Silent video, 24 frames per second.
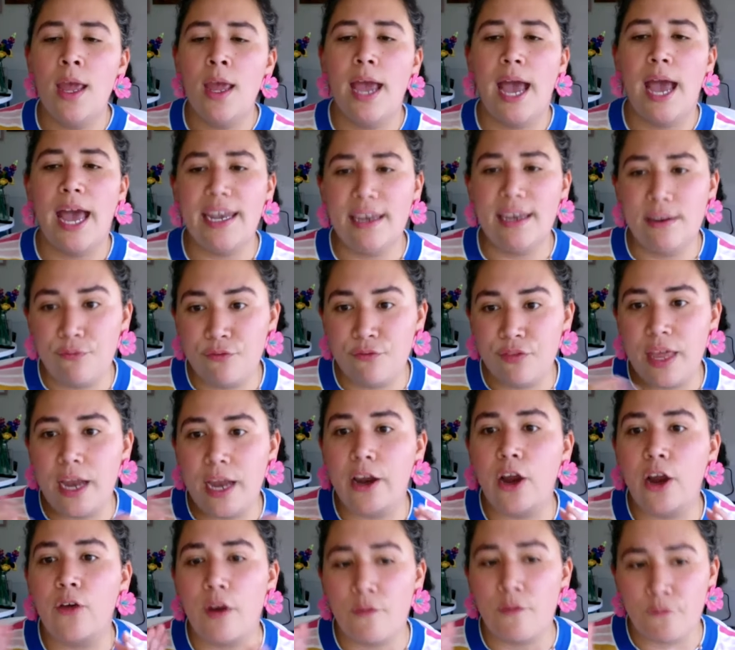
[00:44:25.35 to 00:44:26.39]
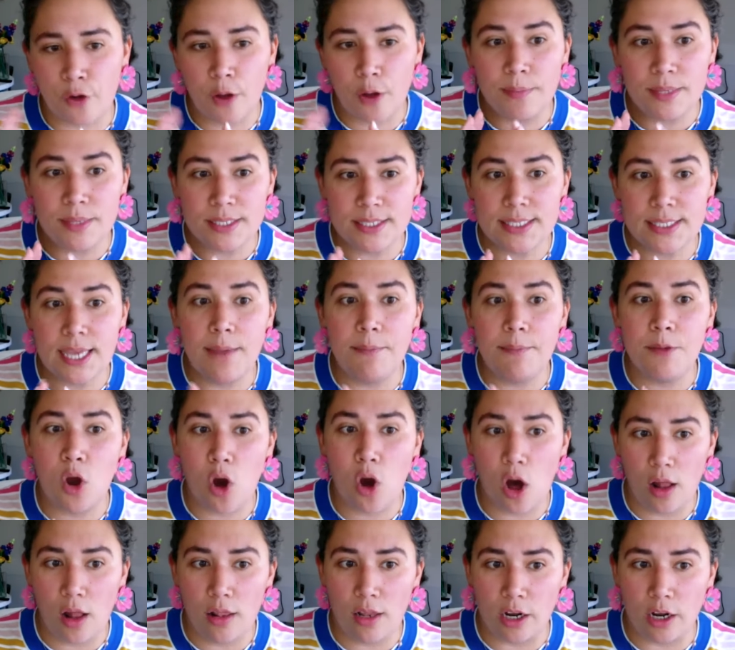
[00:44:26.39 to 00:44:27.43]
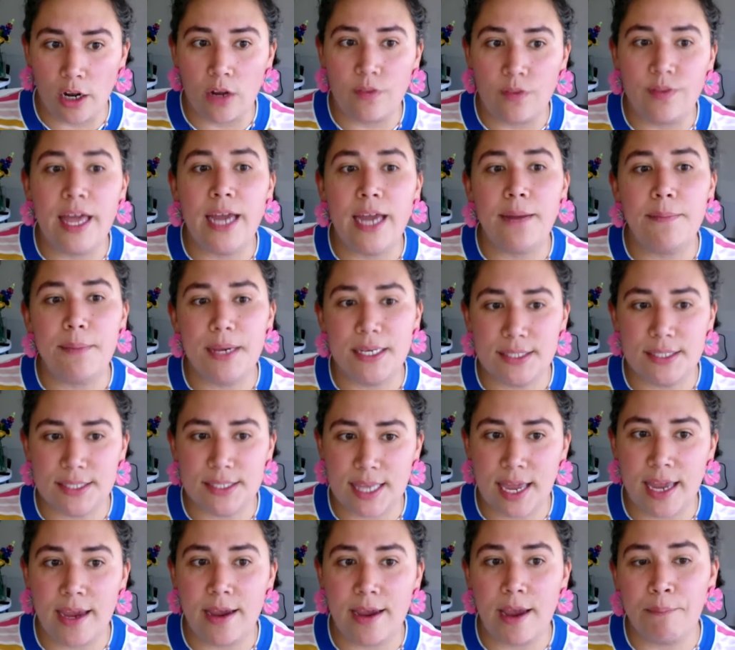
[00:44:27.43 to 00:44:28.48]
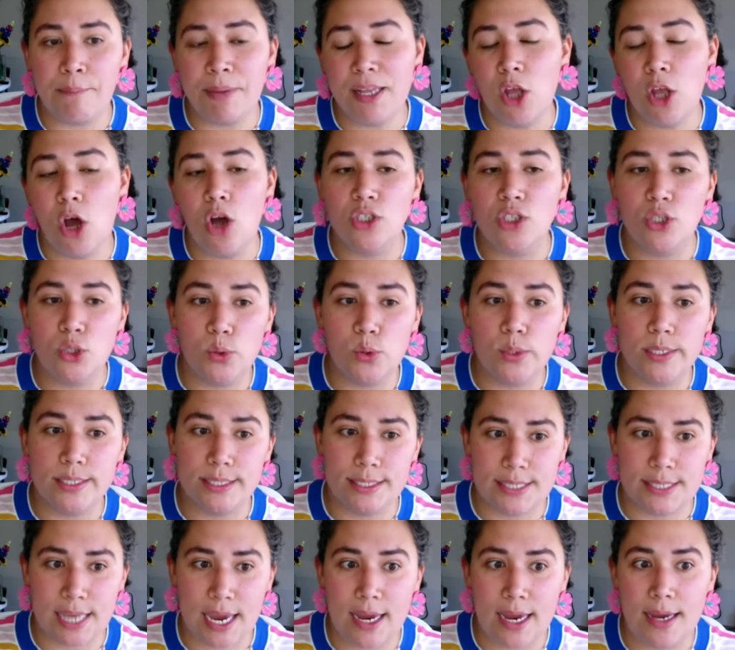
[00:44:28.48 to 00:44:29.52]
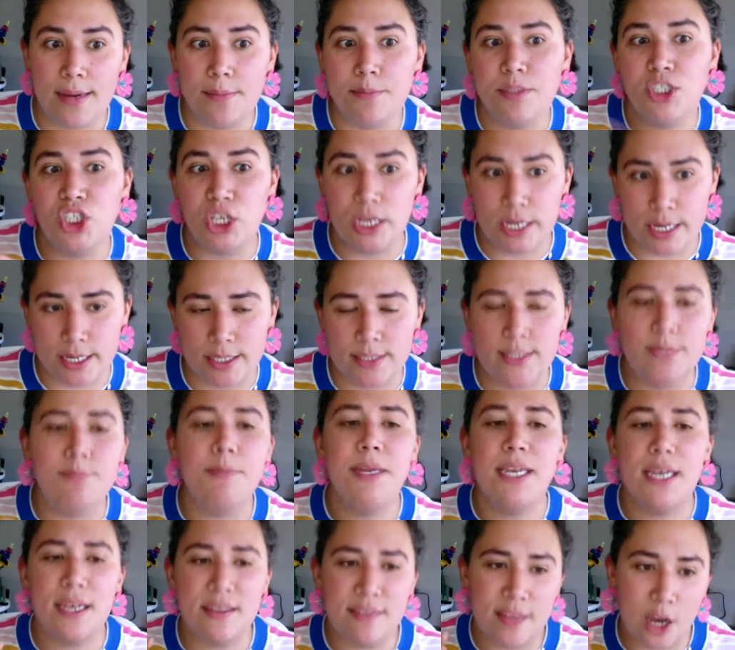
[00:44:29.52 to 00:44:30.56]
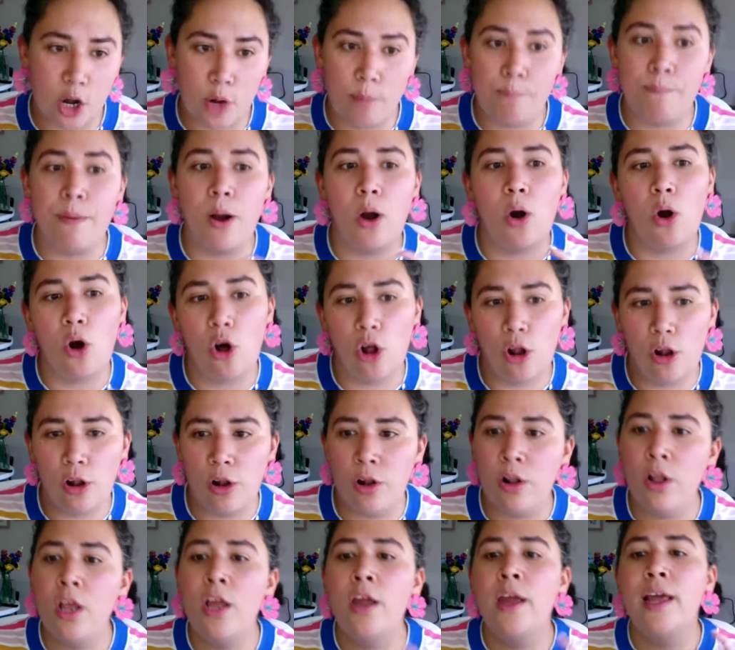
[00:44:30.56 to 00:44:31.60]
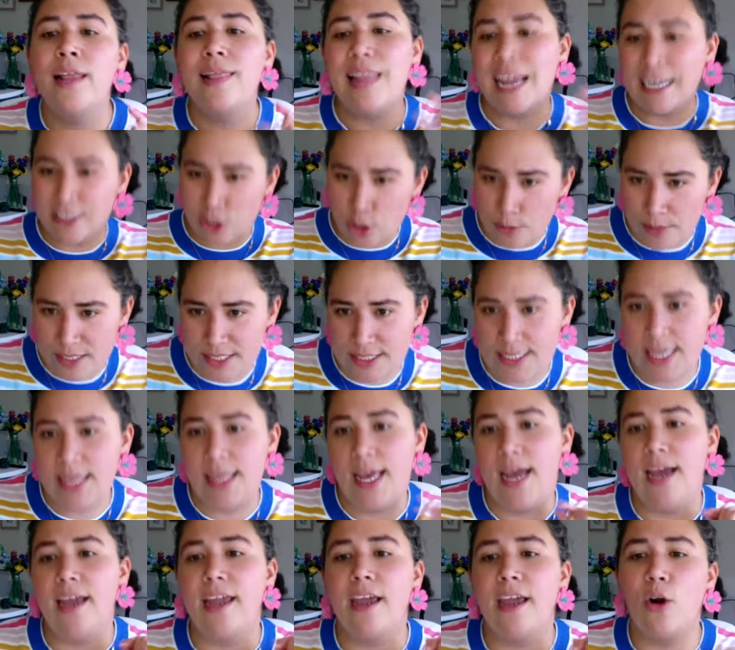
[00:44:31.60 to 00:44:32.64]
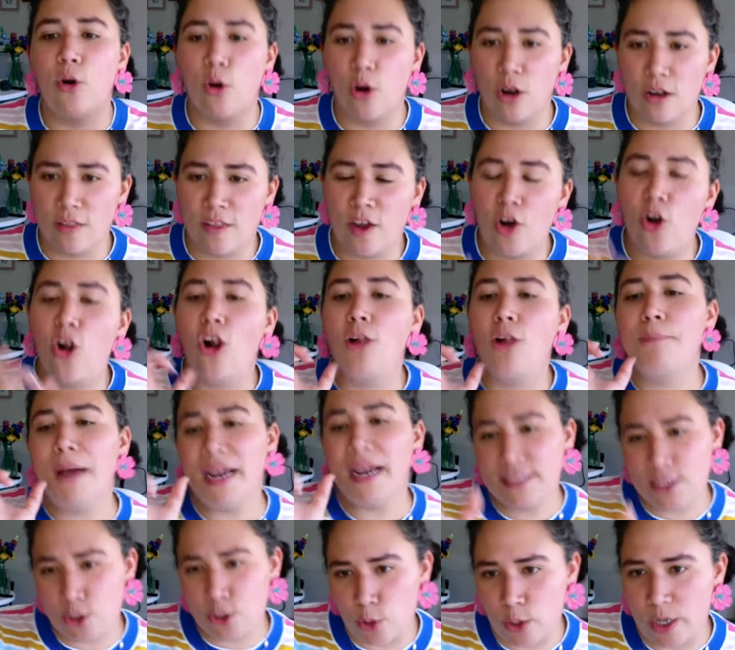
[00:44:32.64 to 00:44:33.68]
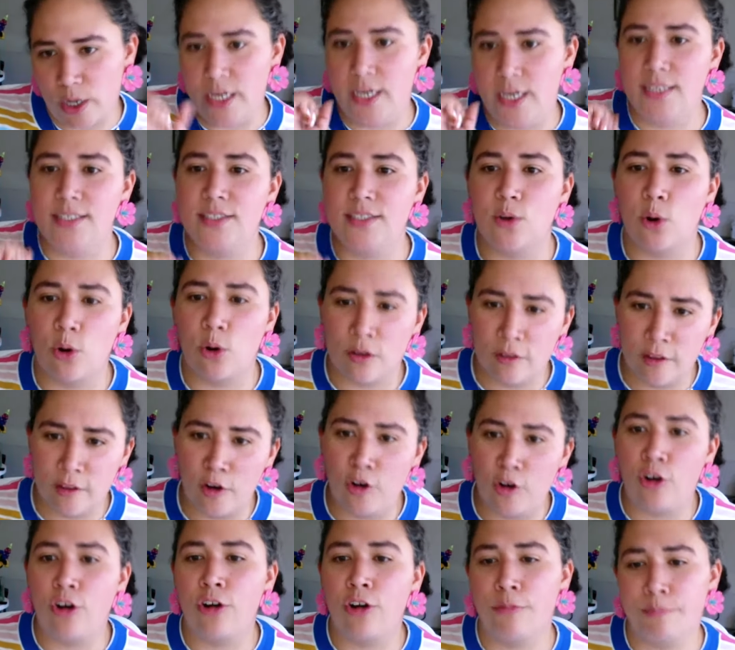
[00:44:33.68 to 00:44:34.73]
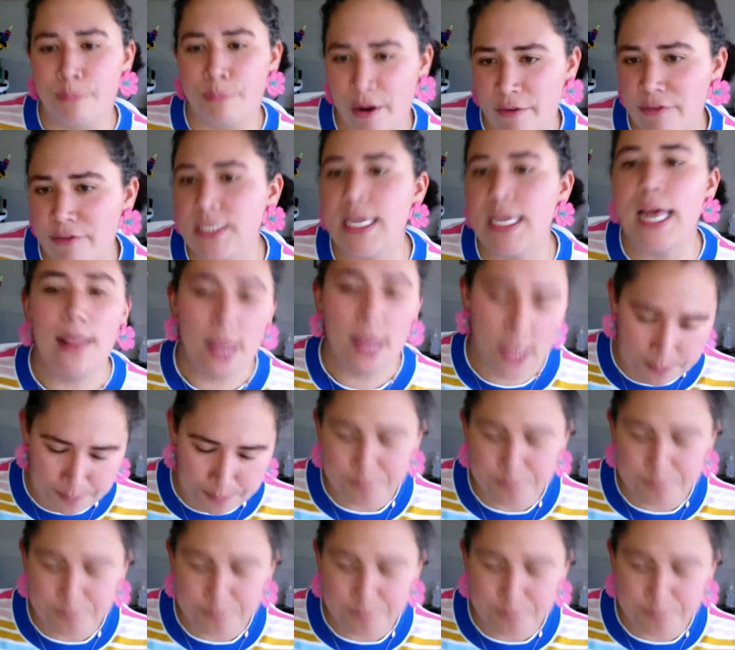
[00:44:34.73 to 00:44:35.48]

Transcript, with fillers: And if they're from the same color, that means they belong to the same genus, meaning they're all lactobacilli, or they're all Bacteroides, or they're Prevotella.